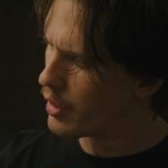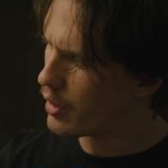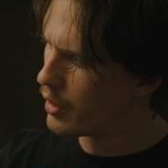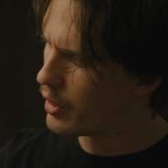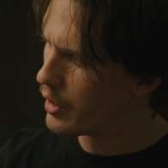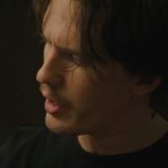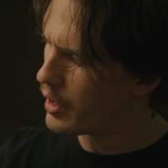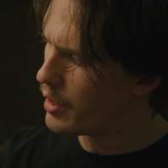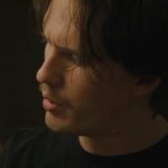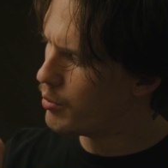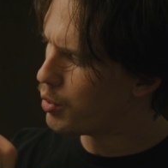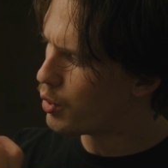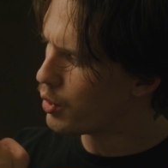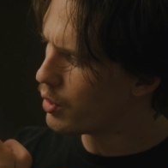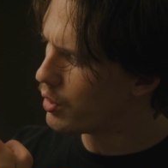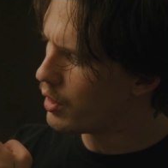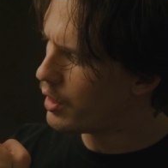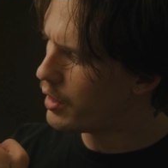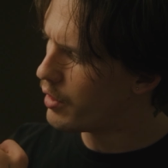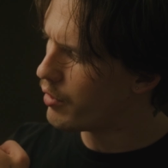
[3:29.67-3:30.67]
gonna click
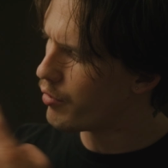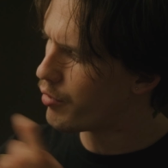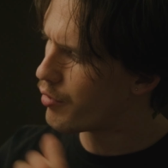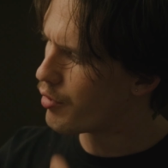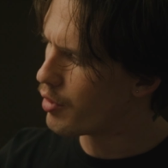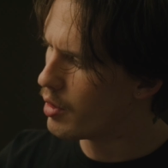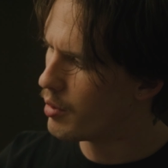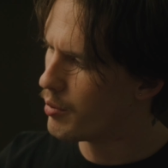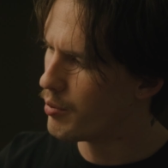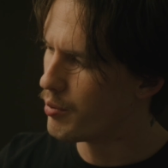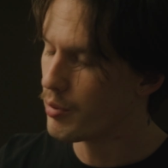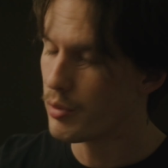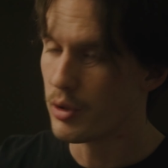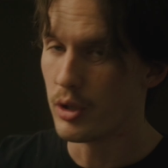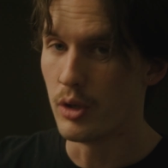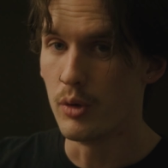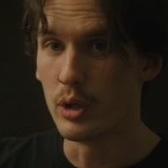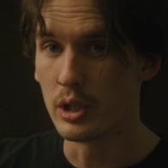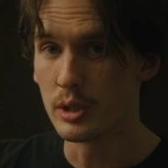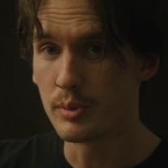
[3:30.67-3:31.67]
import LUT from
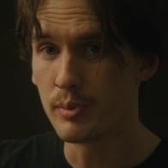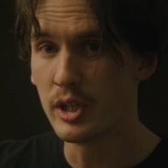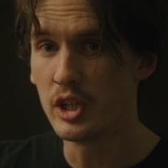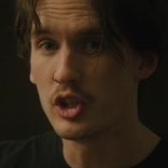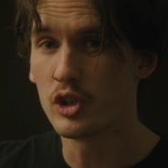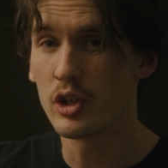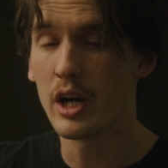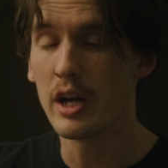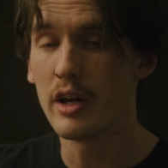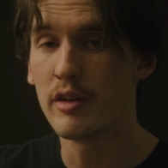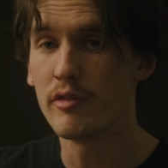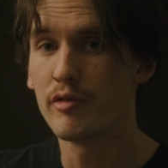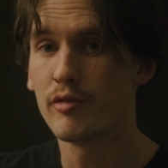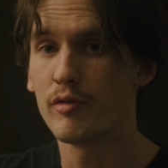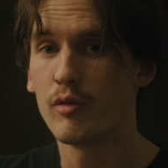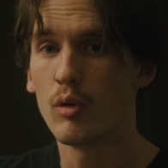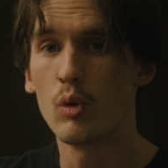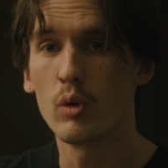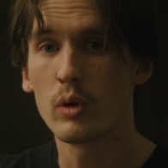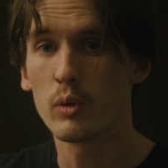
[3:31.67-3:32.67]
USB drive
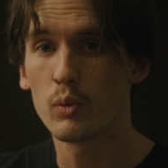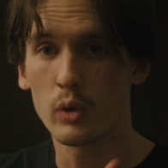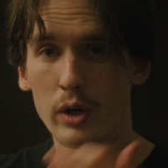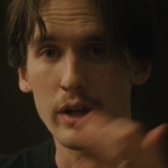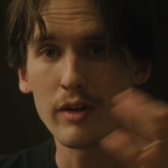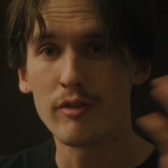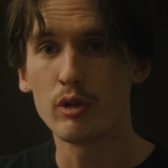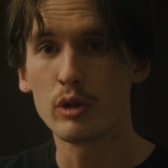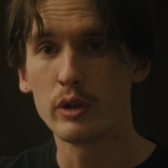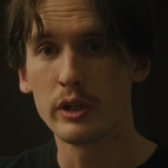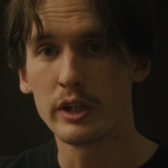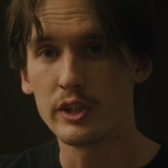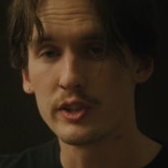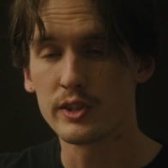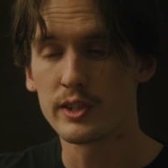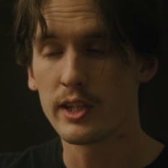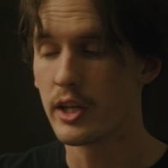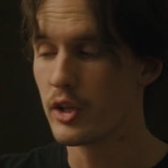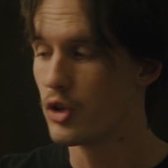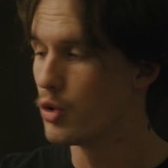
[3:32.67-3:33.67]
or whatever it
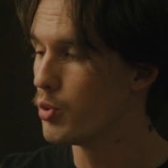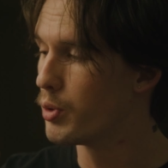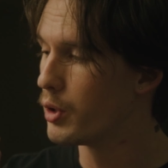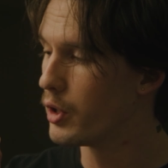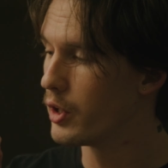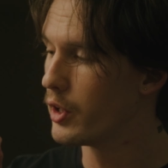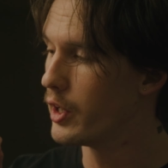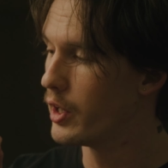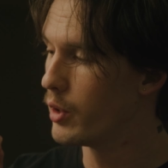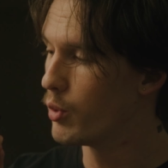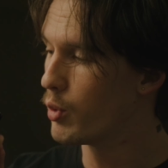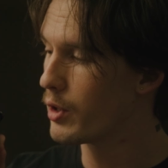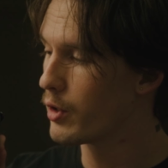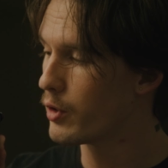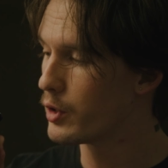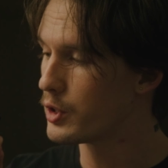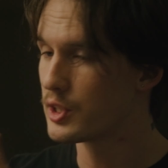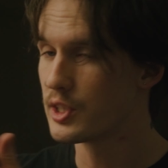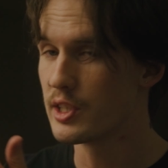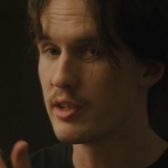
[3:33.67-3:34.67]
is that you put it in,
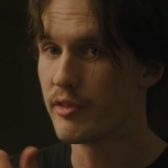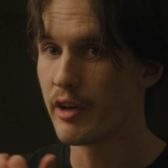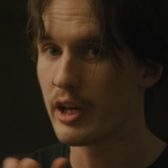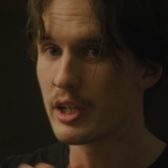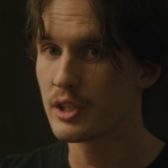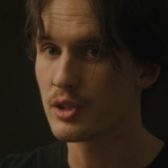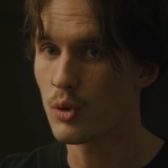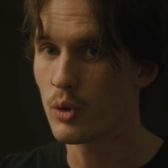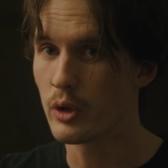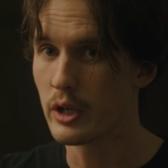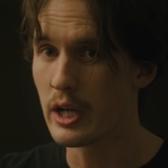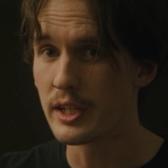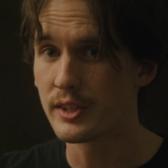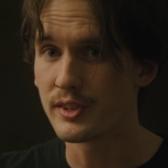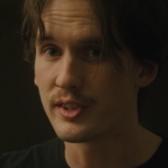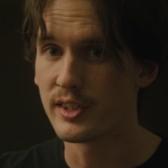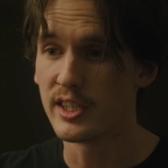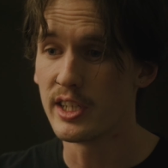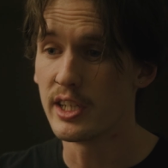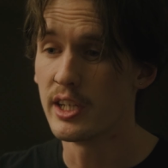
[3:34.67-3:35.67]
whether it's CFast or
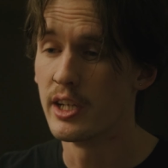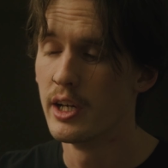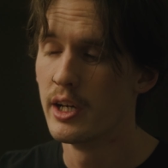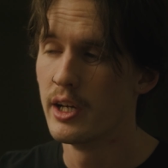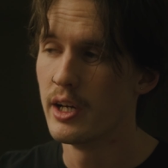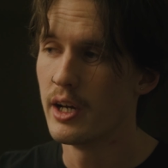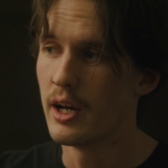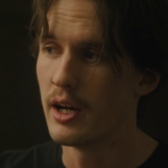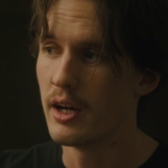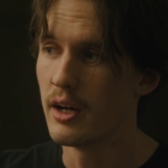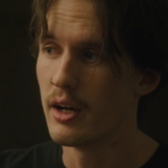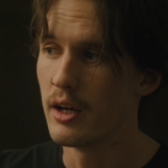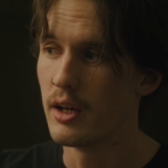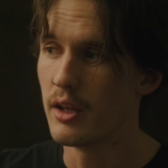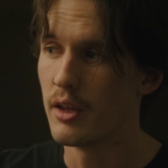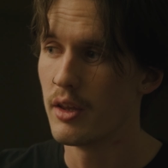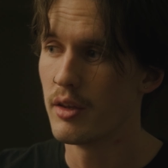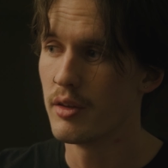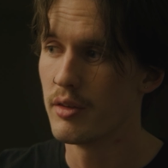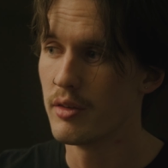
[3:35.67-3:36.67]
SD.
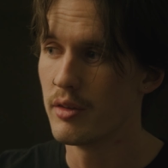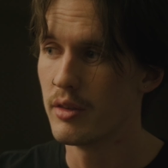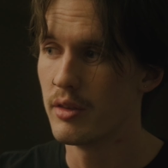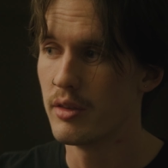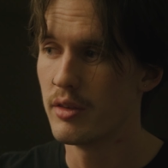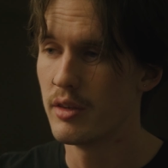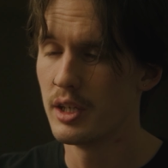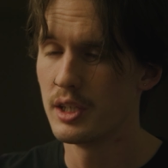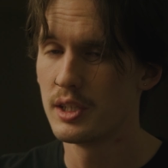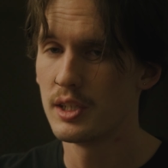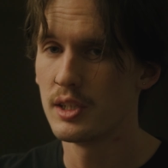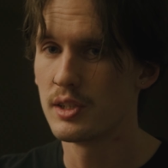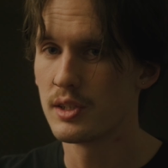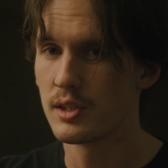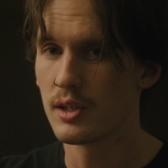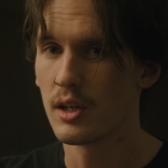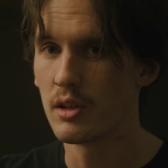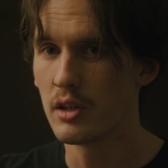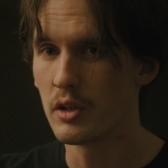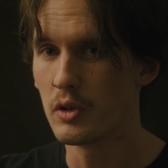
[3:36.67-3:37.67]
This
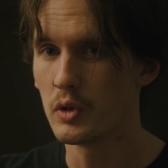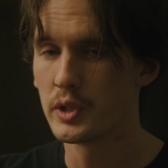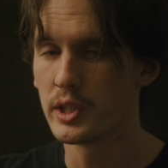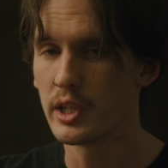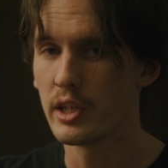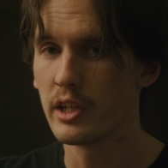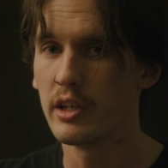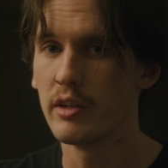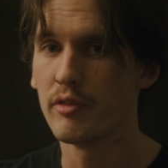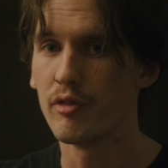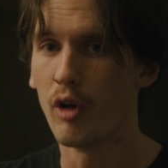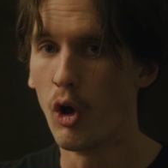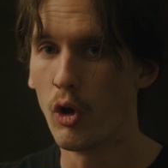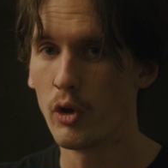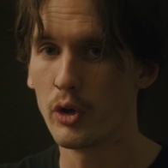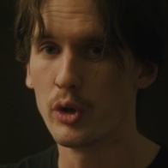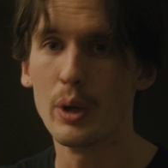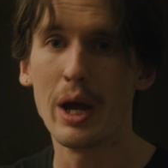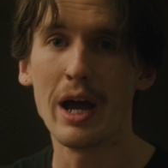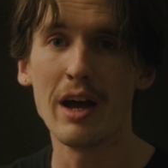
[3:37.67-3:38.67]
is a little silly if
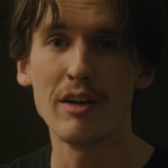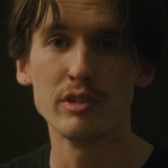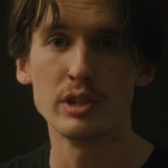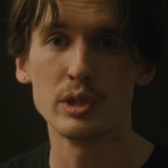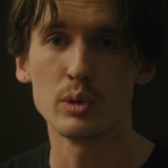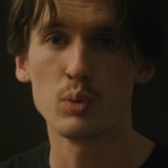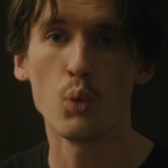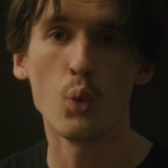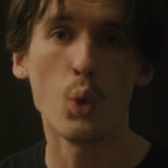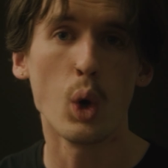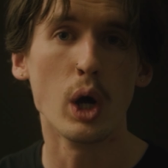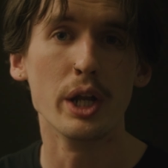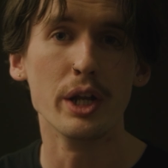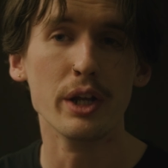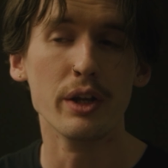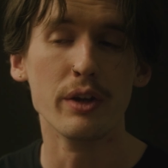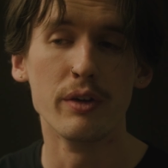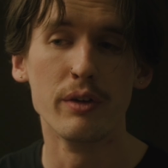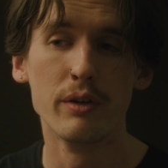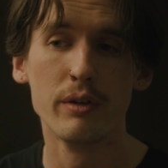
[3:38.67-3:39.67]
all you have is
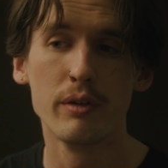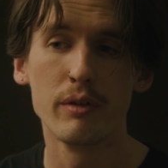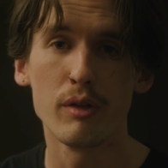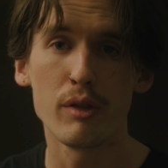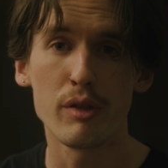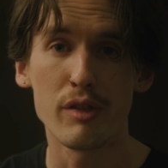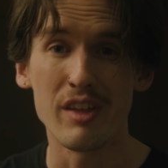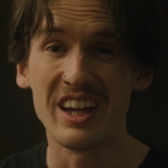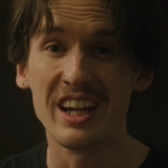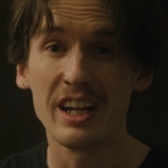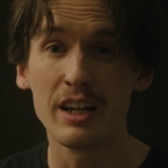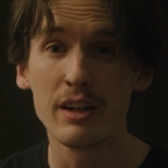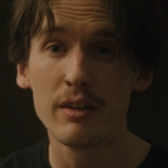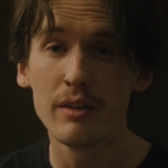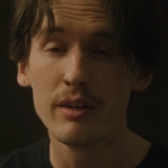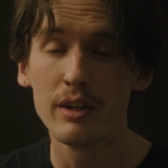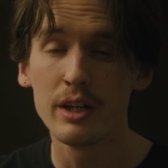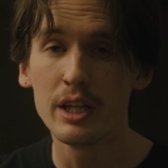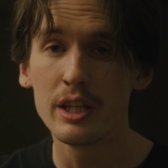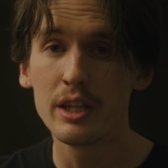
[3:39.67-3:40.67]
one thing
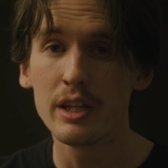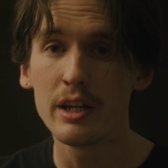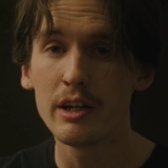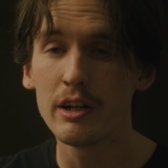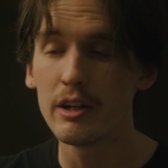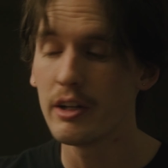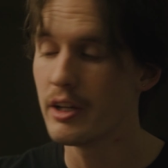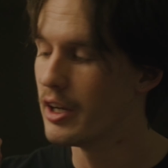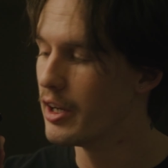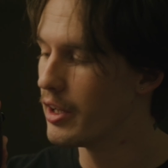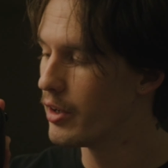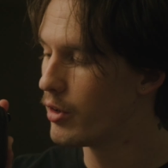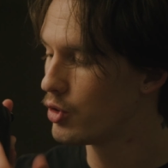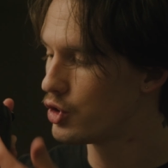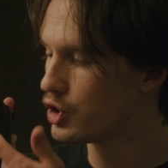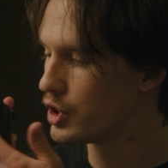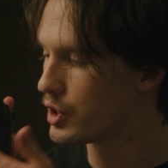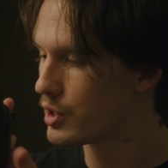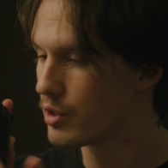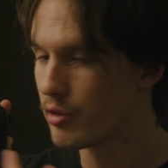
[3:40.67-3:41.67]
in there and it'll
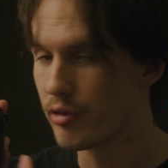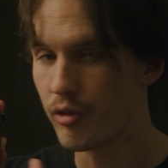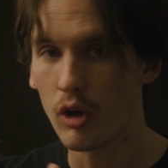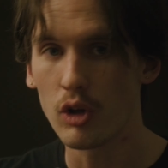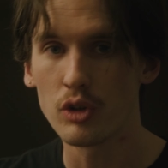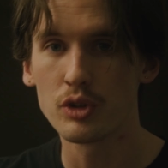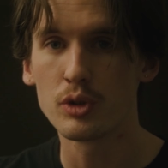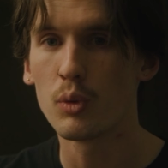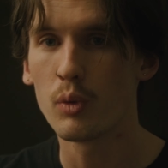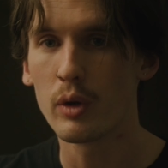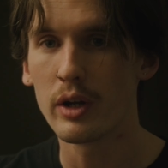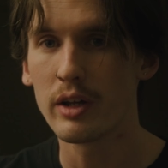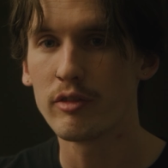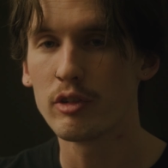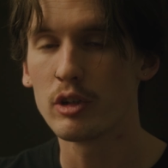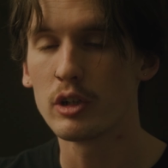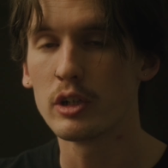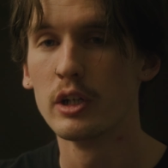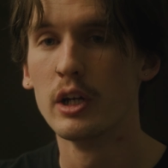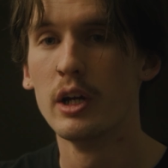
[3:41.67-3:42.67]
just default to
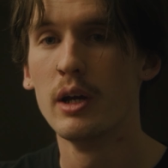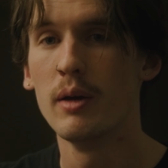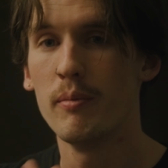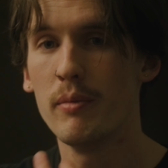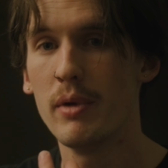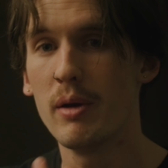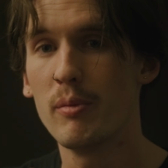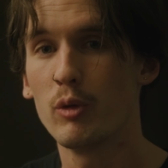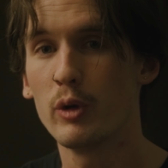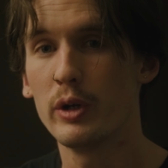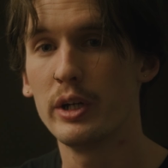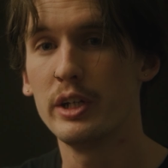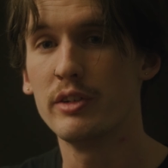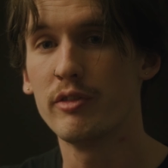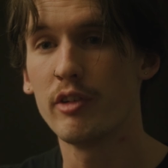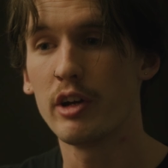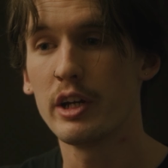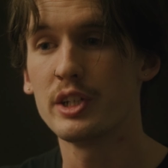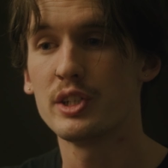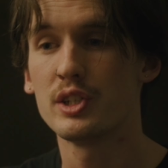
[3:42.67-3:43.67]
whatever memory
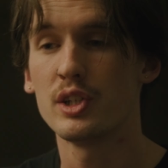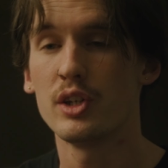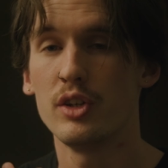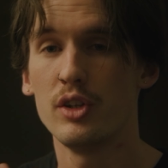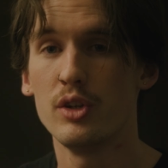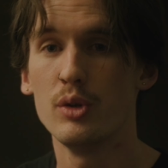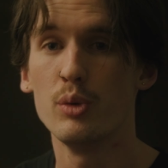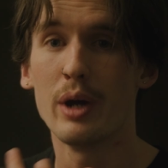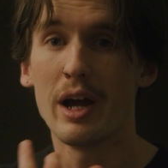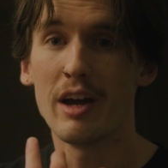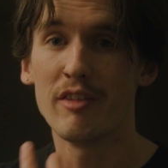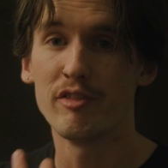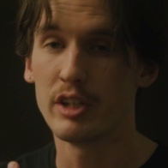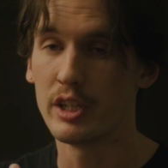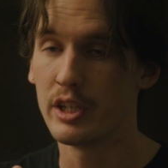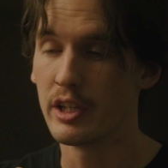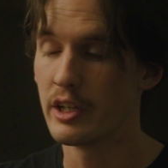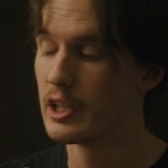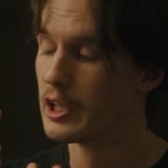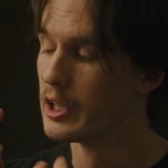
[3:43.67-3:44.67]
device you have
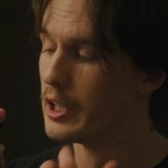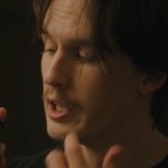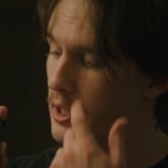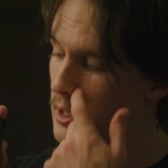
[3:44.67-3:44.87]
in there.